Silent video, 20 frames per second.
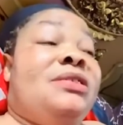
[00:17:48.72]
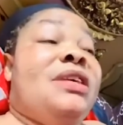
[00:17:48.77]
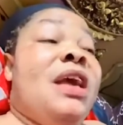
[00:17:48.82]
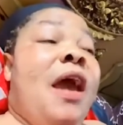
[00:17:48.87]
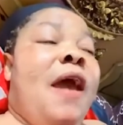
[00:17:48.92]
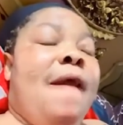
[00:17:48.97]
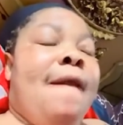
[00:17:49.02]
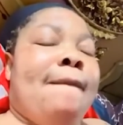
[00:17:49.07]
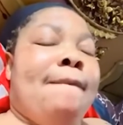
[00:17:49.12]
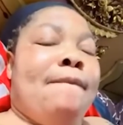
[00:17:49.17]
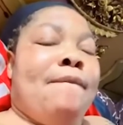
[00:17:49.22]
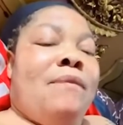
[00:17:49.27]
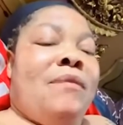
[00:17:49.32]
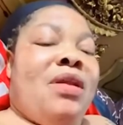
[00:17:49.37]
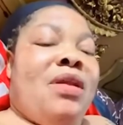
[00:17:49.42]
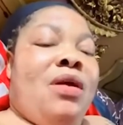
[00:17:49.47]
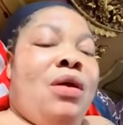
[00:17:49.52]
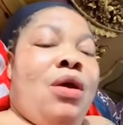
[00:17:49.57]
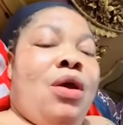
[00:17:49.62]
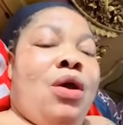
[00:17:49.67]
Tie.
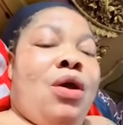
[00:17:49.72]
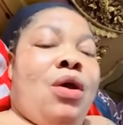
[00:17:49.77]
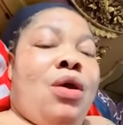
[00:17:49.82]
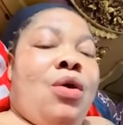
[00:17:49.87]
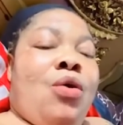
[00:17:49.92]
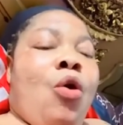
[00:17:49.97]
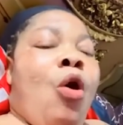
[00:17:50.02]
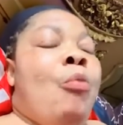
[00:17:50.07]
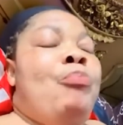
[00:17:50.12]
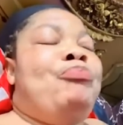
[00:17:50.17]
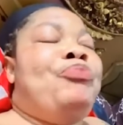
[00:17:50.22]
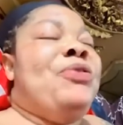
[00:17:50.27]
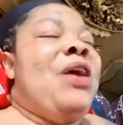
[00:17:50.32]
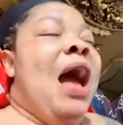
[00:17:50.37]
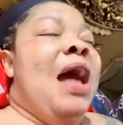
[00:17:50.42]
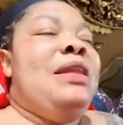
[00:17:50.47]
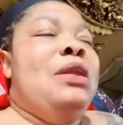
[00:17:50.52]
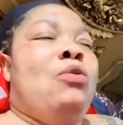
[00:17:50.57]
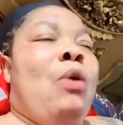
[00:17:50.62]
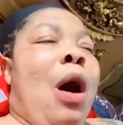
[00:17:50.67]
O
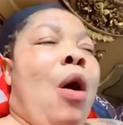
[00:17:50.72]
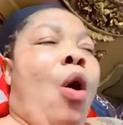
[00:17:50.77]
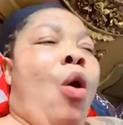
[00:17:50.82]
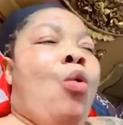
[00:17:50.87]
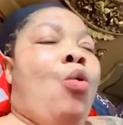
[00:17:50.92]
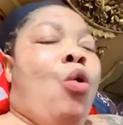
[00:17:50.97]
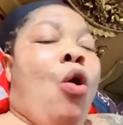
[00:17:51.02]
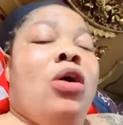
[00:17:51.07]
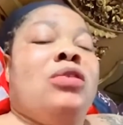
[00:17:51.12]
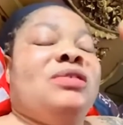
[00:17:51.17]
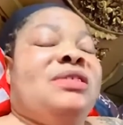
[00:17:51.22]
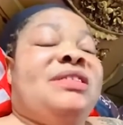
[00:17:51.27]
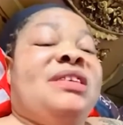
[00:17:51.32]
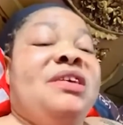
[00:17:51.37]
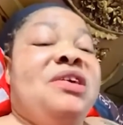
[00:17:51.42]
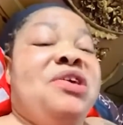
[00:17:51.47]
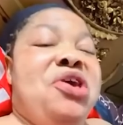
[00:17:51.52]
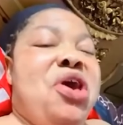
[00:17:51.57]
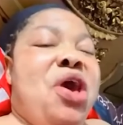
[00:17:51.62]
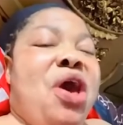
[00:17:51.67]
be a new one
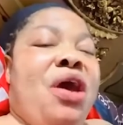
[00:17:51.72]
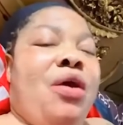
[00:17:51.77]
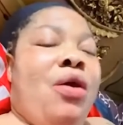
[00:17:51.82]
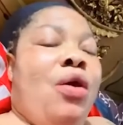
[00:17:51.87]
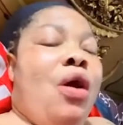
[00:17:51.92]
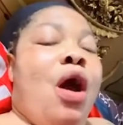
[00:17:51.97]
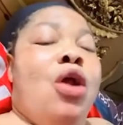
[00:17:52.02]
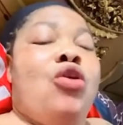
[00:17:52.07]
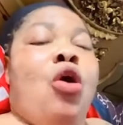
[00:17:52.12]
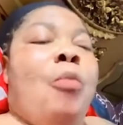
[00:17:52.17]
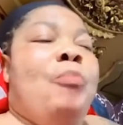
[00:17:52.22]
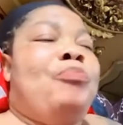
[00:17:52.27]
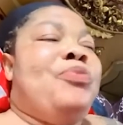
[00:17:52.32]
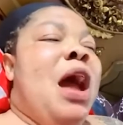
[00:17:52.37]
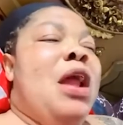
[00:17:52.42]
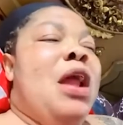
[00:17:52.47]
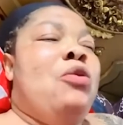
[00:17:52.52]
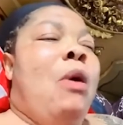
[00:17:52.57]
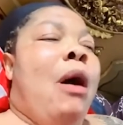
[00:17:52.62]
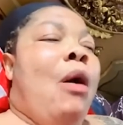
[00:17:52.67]
consi ye, and O
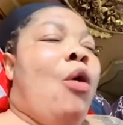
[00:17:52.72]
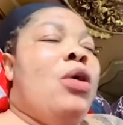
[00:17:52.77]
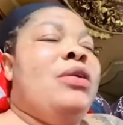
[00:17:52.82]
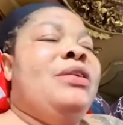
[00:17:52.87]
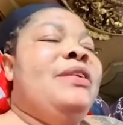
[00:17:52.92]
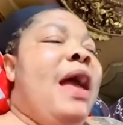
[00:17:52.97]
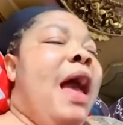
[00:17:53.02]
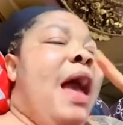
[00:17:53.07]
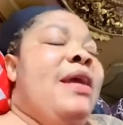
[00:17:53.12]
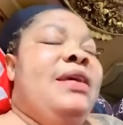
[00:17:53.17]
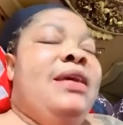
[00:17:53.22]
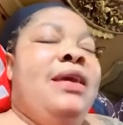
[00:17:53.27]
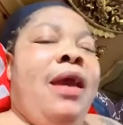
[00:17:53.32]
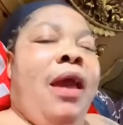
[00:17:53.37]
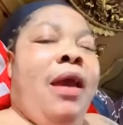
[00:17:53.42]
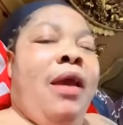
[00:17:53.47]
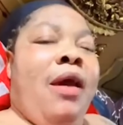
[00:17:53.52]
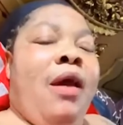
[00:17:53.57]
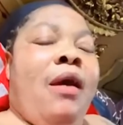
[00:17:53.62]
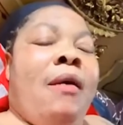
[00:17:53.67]
be a new one year
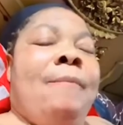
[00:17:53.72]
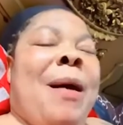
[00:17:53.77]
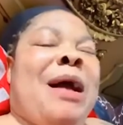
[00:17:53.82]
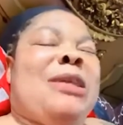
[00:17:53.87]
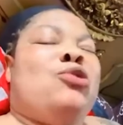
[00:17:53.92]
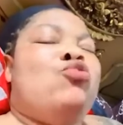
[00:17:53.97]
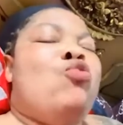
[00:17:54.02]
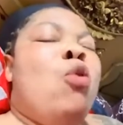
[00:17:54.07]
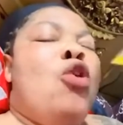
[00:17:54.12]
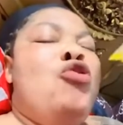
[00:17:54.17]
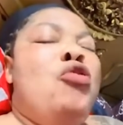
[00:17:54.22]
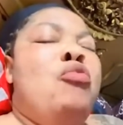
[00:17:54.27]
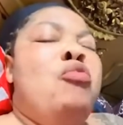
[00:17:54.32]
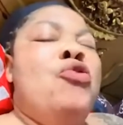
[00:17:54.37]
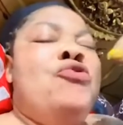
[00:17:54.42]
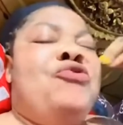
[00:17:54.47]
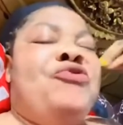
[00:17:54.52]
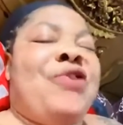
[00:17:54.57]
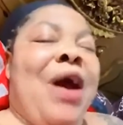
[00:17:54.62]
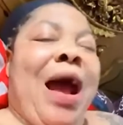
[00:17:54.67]
ye, but one
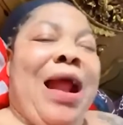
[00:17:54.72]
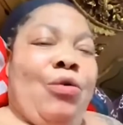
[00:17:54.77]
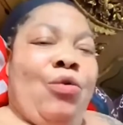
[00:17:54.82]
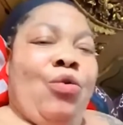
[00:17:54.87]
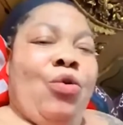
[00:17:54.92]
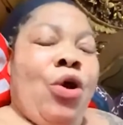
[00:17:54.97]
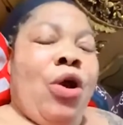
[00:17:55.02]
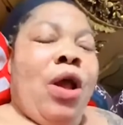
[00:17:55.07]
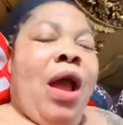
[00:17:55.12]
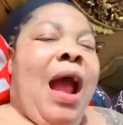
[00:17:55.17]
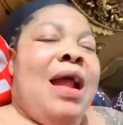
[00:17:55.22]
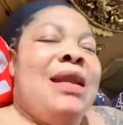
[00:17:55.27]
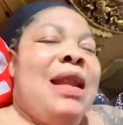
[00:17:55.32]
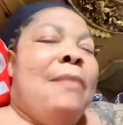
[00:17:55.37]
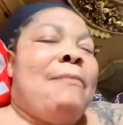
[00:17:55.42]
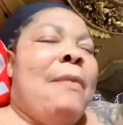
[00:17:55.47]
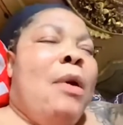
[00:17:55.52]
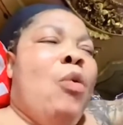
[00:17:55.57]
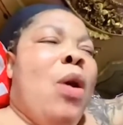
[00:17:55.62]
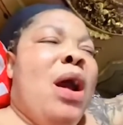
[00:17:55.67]
new channel,
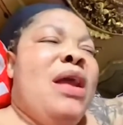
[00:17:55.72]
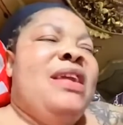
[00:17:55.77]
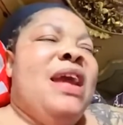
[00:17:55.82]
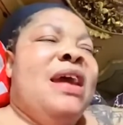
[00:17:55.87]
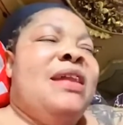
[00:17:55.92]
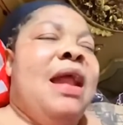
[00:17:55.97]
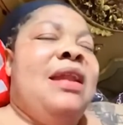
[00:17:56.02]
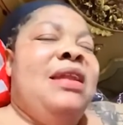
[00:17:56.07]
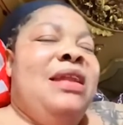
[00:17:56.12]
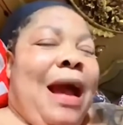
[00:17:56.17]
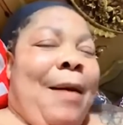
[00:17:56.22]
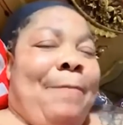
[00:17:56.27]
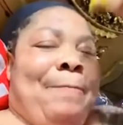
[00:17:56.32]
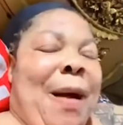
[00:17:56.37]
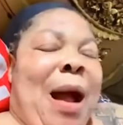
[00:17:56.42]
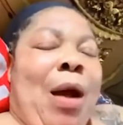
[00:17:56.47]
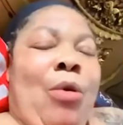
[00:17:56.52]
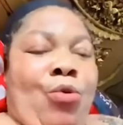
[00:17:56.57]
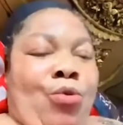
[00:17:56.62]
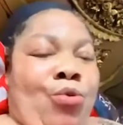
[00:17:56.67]
and I'm away in a near
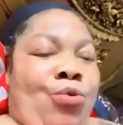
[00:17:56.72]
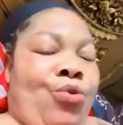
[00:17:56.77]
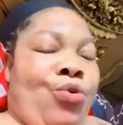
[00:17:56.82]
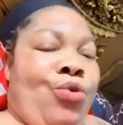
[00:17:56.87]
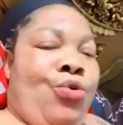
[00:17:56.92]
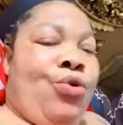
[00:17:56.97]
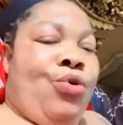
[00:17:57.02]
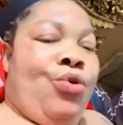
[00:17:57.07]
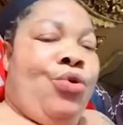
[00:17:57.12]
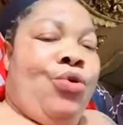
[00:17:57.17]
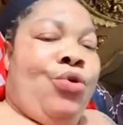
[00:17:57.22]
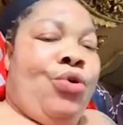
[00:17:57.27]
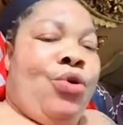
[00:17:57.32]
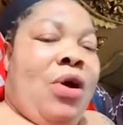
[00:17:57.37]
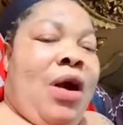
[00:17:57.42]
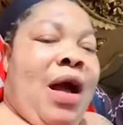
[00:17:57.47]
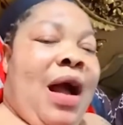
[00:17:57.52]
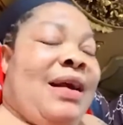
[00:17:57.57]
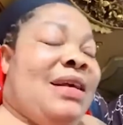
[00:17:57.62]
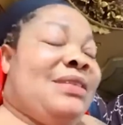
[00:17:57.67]
pattern.
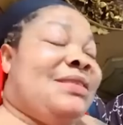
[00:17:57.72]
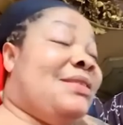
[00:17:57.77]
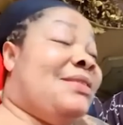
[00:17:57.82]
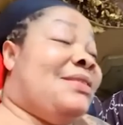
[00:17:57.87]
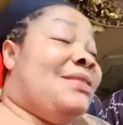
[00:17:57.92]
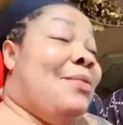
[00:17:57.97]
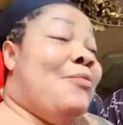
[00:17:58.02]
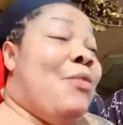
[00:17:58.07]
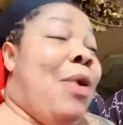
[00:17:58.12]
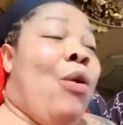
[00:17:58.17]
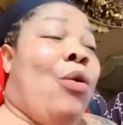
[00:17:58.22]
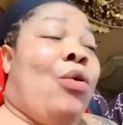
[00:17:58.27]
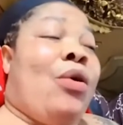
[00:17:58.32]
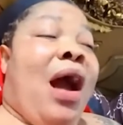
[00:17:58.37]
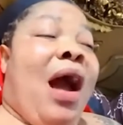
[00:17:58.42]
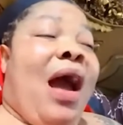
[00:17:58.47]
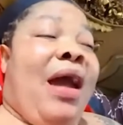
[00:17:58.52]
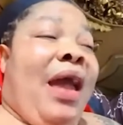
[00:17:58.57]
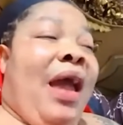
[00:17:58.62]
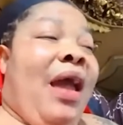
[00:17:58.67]
I can say some
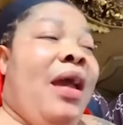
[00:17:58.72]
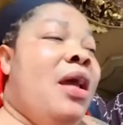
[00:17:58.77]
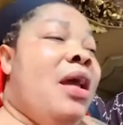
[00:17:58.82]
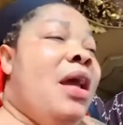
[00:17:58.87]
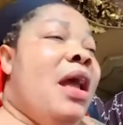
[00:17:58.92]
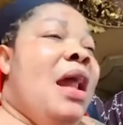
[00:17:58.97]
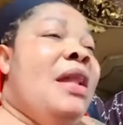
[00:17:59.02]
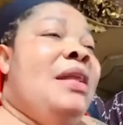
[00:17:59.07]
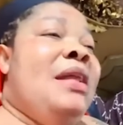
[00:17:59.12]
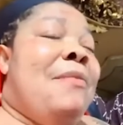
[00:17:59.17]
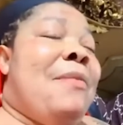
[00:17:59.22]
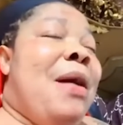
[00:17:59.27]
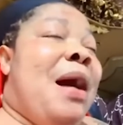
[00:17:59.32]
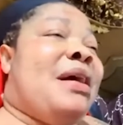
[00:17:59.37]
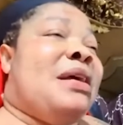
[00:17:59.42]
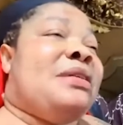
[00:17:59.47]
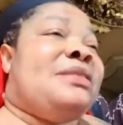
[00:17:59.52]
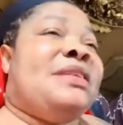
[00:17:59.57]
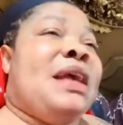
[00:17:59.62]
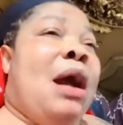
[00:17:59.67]
old kaye, and
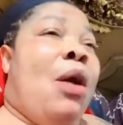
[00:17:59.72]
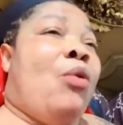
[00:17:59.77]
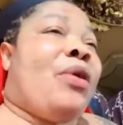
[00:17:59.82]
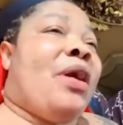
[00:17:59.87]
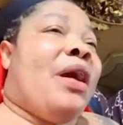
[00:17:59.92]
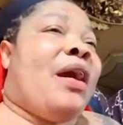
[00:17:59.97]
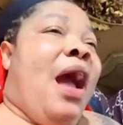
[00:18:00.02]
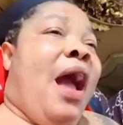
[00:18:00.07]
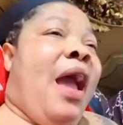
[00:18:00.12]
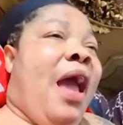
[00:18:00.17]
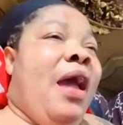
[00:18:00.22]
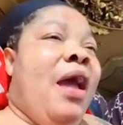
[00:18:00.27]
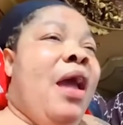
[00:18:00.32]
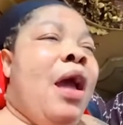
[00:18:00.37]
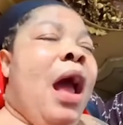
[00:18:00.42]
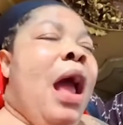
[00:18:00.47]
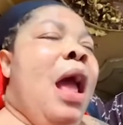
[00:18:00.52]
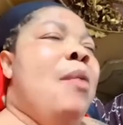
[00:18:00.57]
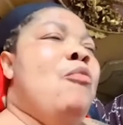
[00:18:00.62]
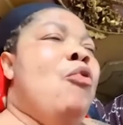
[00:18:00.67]
Yama can see our
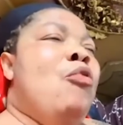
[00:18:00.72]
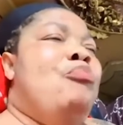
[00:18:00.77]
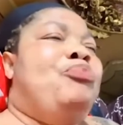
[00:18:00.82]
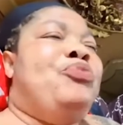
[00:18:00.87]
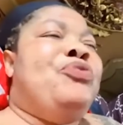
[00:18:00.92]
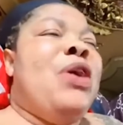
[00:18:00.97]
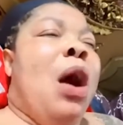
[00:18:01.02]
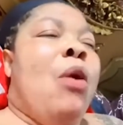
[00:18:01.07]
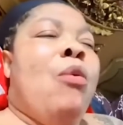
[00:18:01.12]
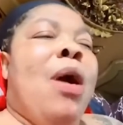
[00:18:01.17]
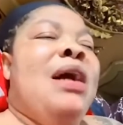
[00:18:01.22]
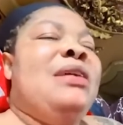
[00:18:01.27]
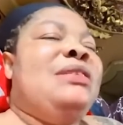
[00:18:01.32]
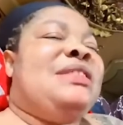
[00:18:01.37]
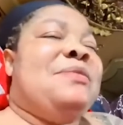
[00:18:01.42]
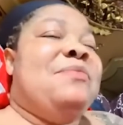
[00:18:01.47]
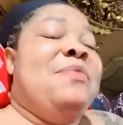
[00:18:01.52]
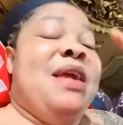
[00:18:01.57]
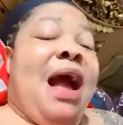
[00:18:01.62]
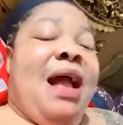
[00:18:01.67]
kaye, and Mupia
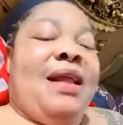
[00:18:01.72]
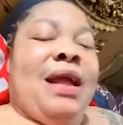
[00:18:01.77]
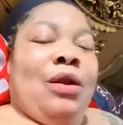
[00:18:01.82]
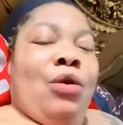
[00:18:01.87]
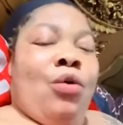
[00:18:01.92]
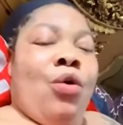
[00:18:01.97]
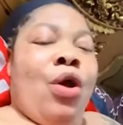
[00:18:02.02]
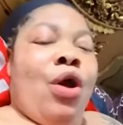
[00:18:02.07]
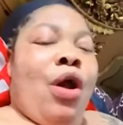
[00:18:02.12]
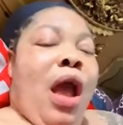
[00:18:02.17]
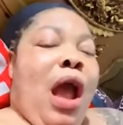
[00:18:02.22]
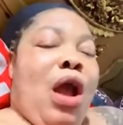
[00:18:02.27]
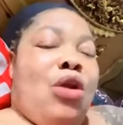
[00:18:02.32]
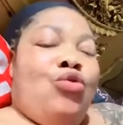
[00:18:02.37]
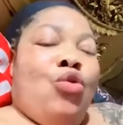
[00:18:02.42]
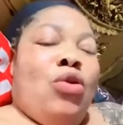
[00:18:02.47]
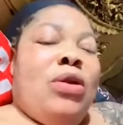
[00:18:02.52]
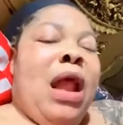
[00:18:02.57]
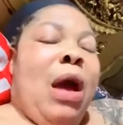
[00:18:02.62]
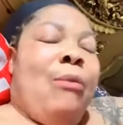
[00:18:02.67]
went to me, I know,
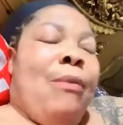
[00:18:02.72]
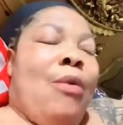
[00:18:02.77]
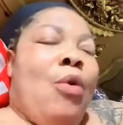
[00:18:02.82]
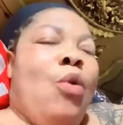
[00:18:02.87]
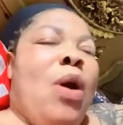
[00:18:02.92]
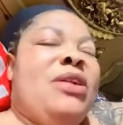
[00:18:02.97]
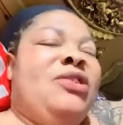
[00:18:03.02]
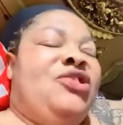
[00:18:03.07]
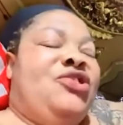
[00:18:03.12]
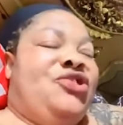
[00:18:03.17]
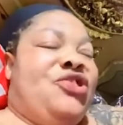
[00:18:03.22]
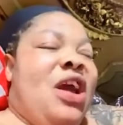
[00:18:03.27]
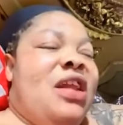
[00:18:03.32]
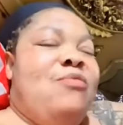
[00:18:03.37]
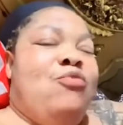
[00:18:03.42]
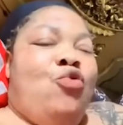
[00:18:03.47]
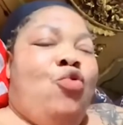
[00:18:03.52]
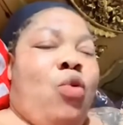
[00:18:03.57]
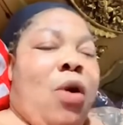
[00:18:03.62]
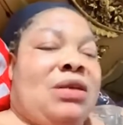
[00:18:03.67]
and no more
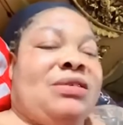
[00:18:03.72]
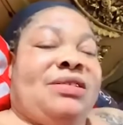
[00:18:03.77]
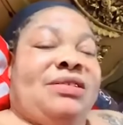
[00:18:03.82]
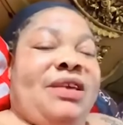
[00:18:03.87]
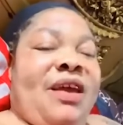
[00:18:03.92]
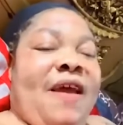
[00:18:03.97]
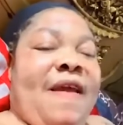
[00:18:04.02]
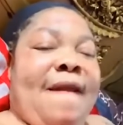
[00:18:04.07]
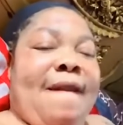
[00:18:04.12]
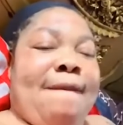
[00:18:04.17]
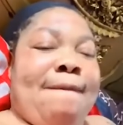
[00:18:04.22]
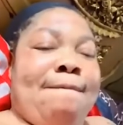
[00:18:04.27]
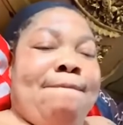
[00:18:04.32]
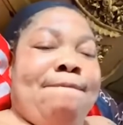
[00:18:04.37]
chin Quasia.